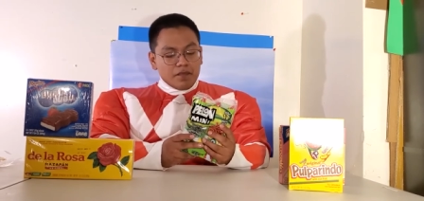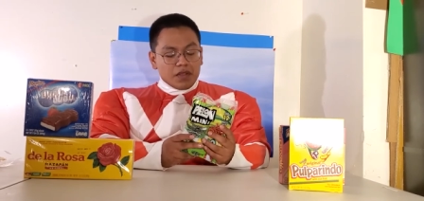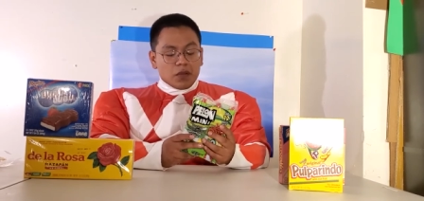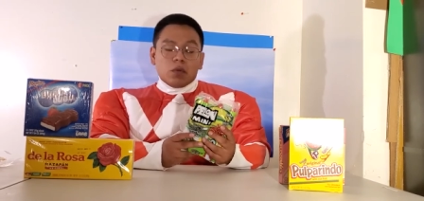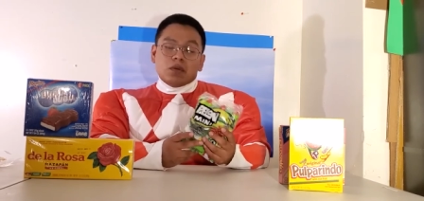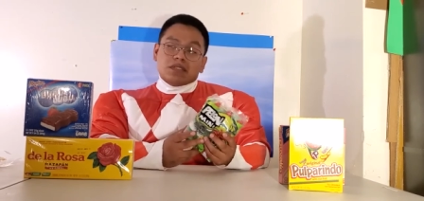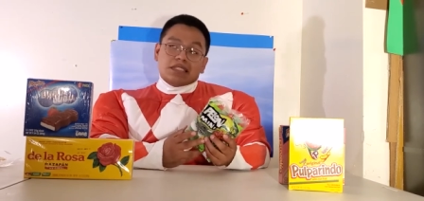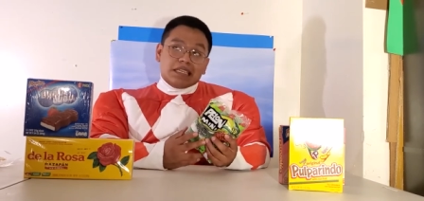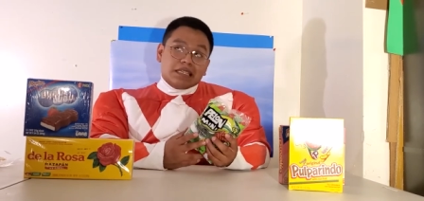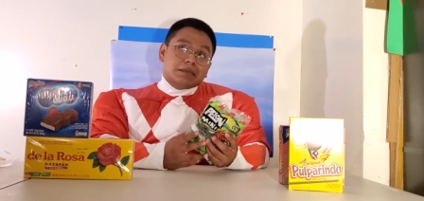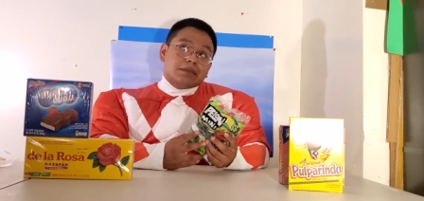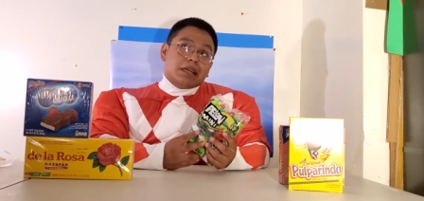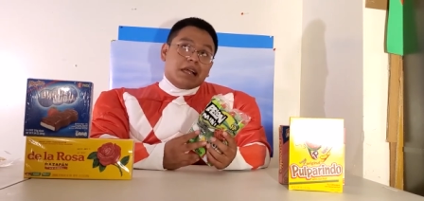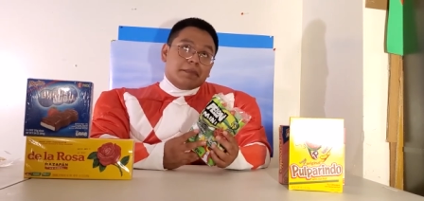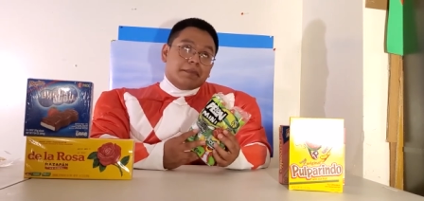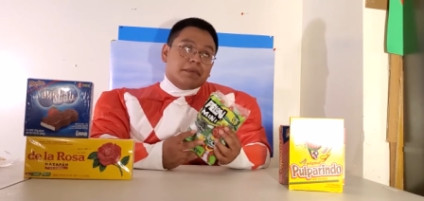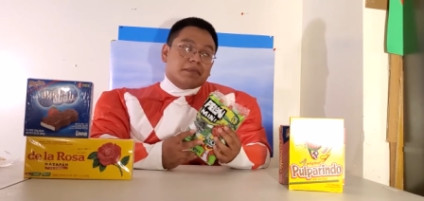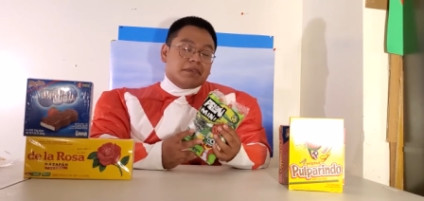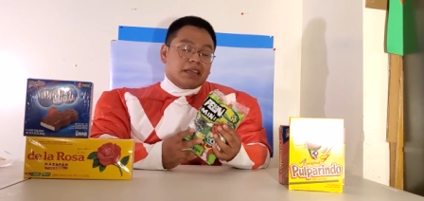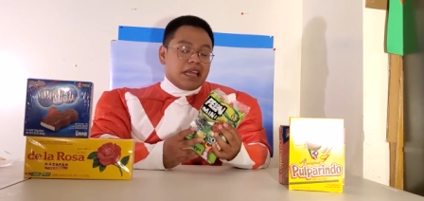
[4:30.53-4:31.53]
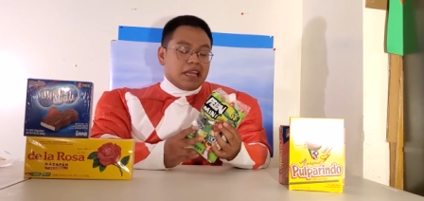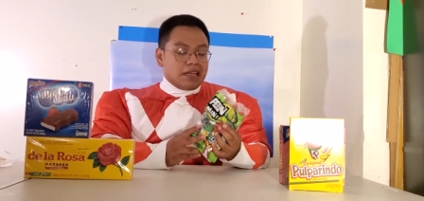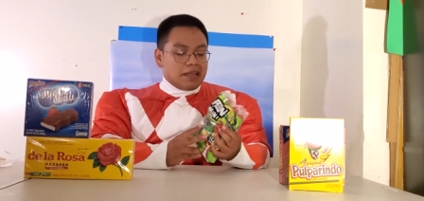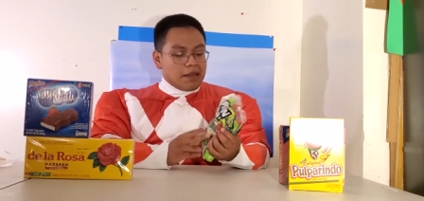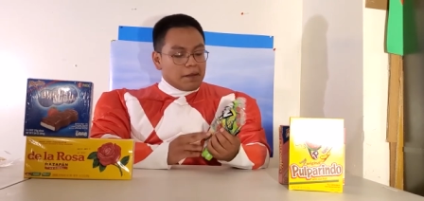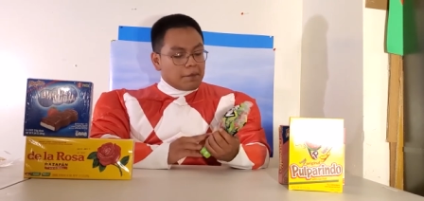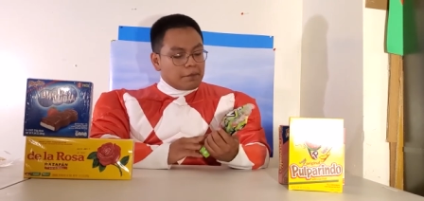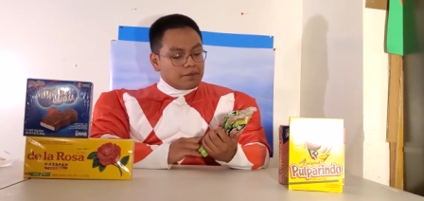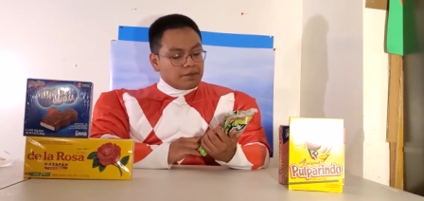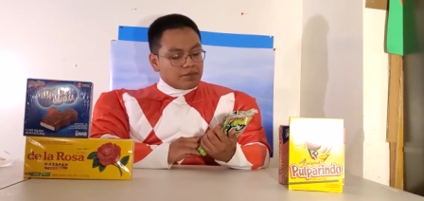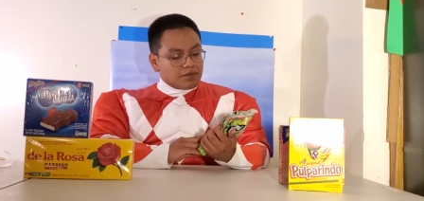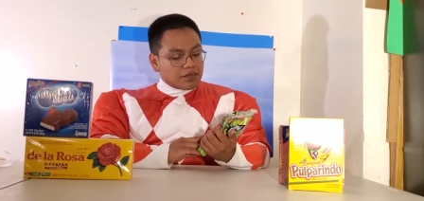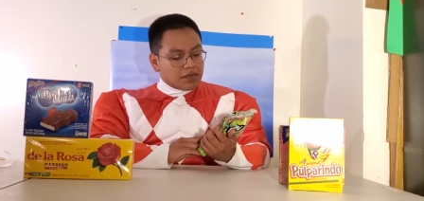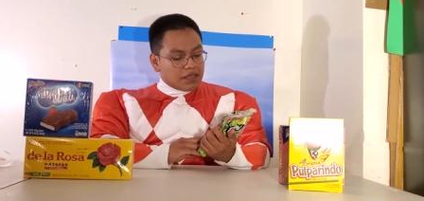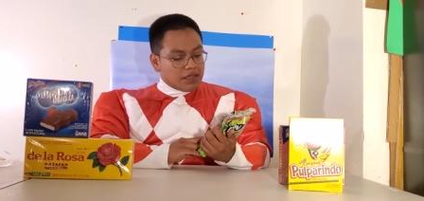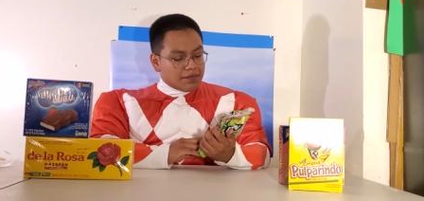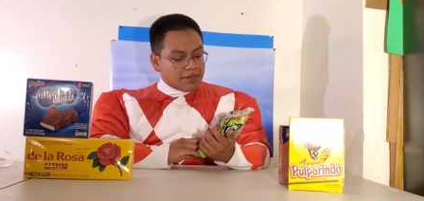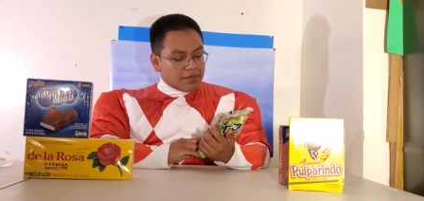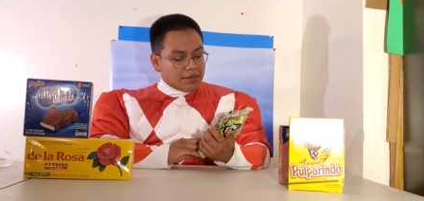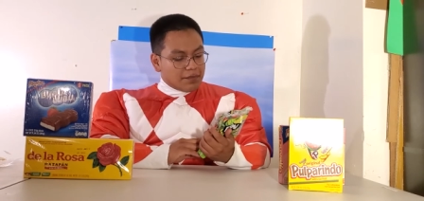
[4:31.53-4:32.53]
Or same type of candy.
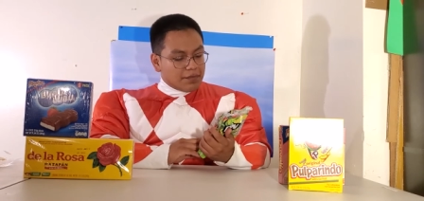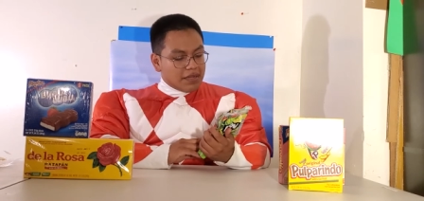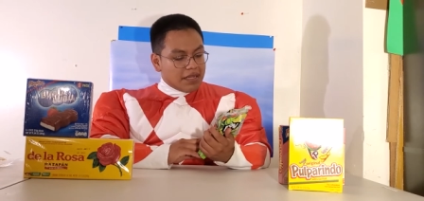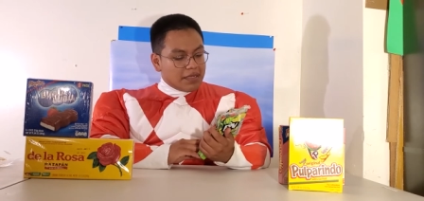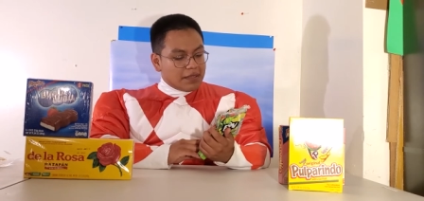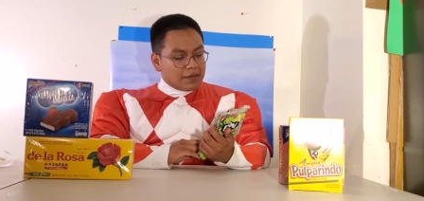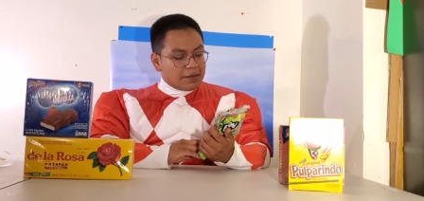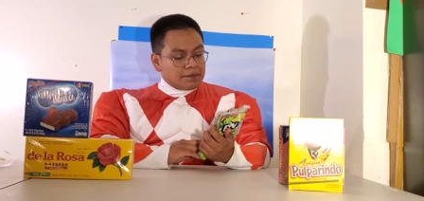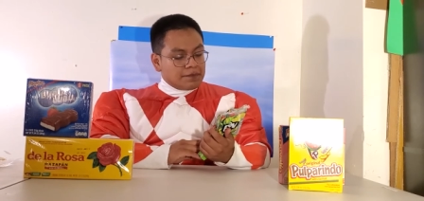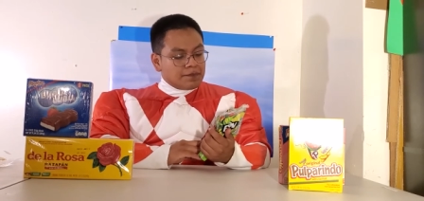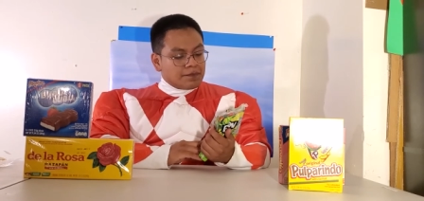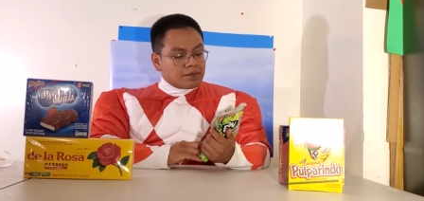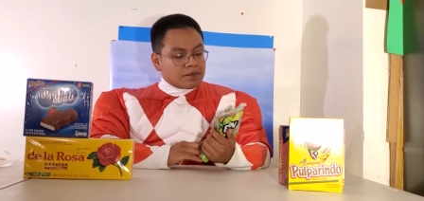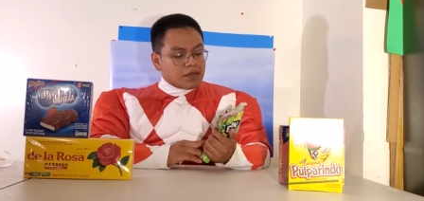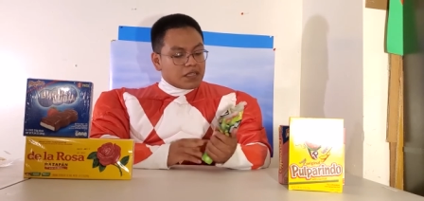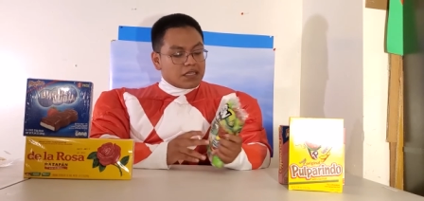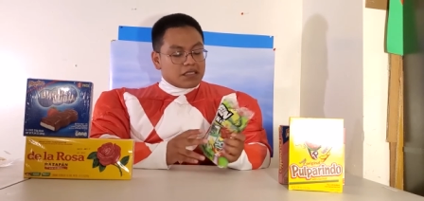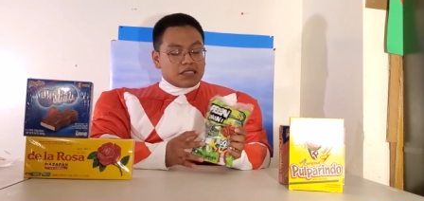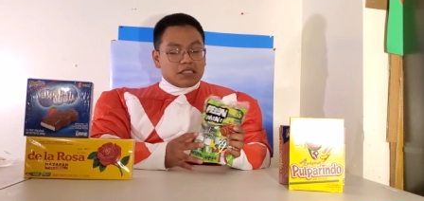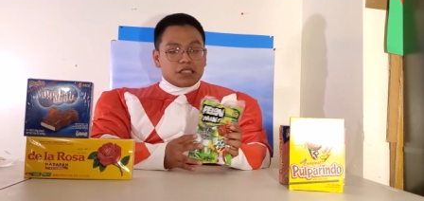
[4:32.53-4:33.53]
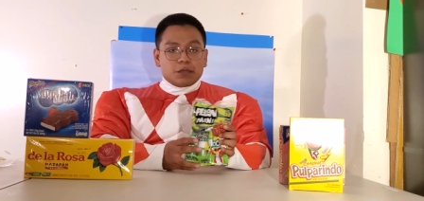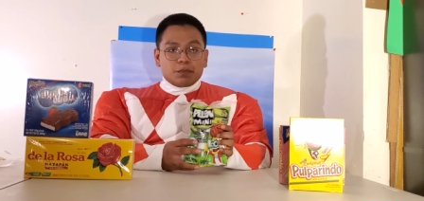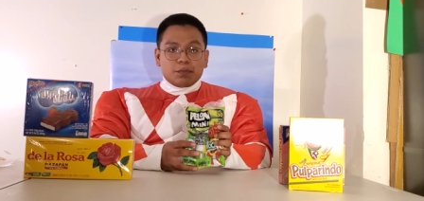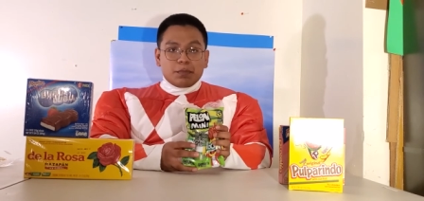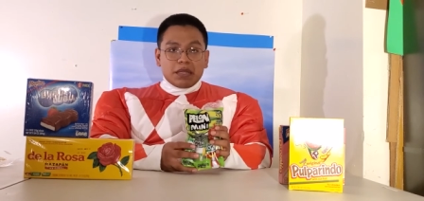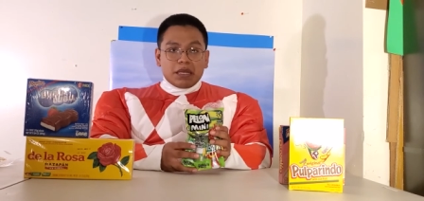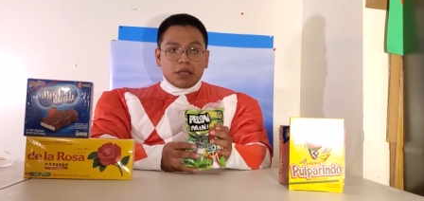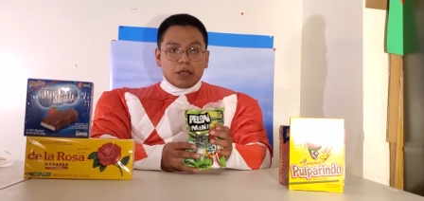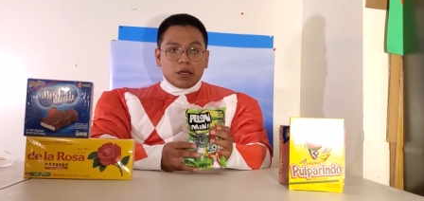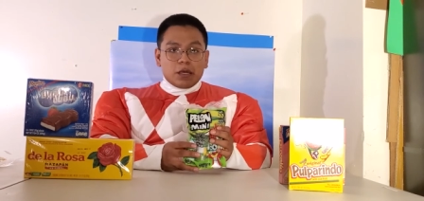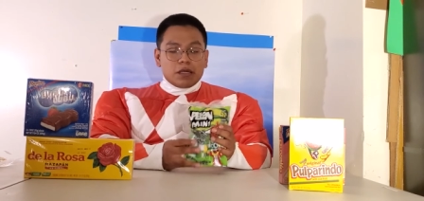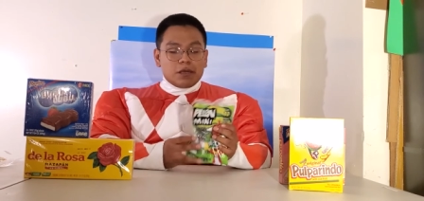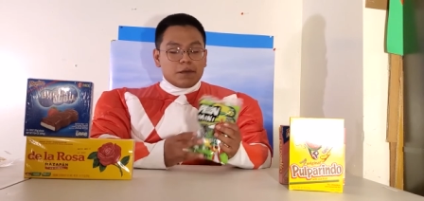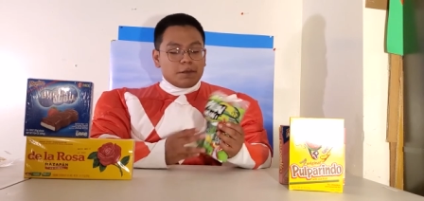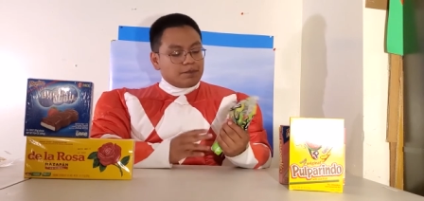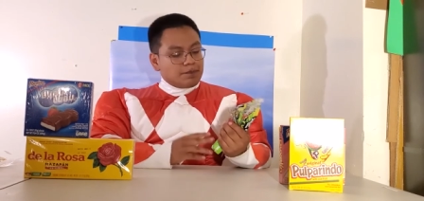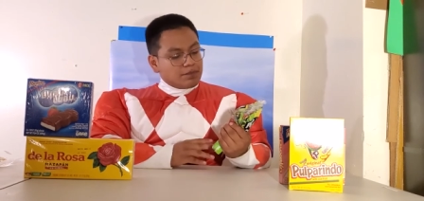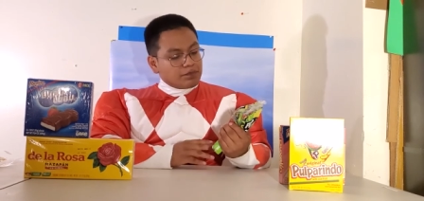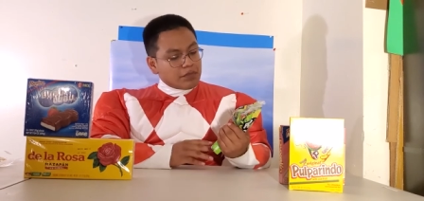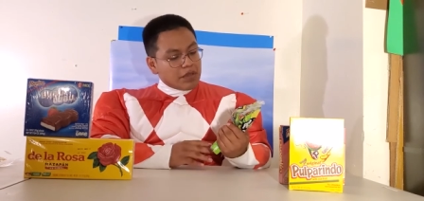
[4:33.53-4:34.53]
Different brand. This is Pelon
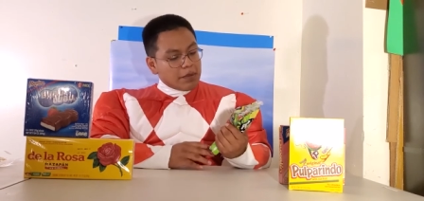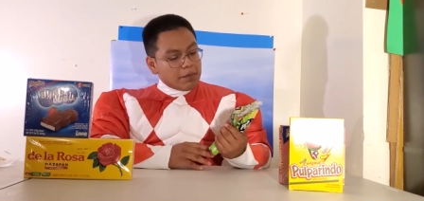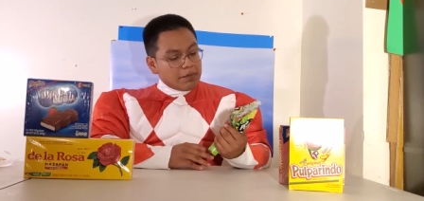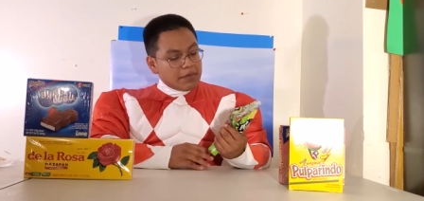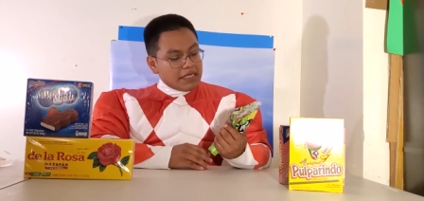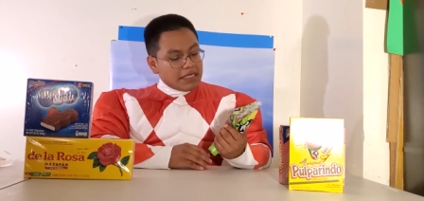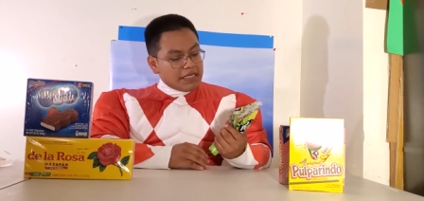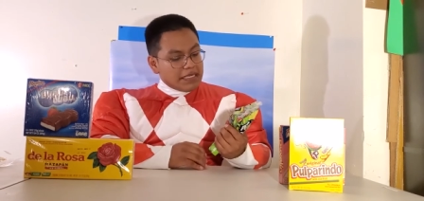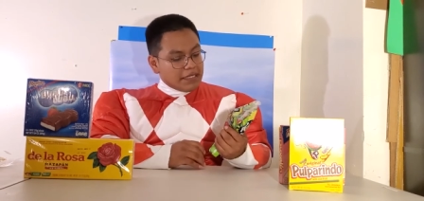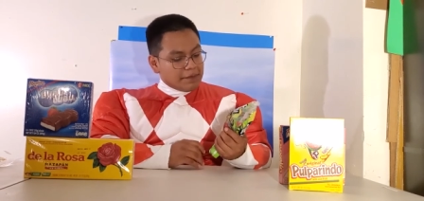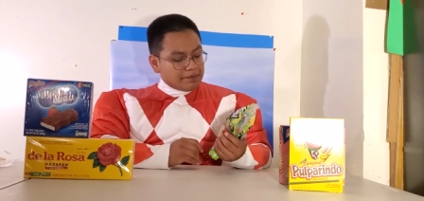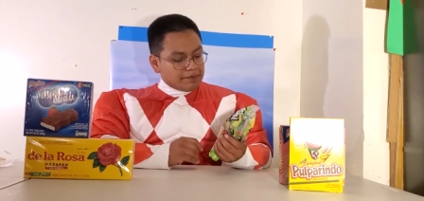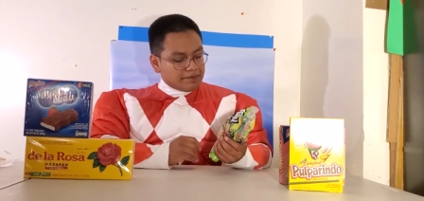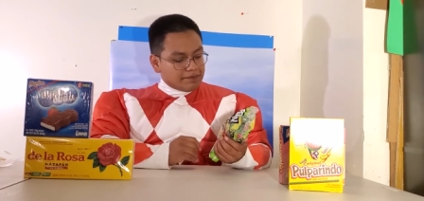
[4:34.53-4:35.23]
Mini.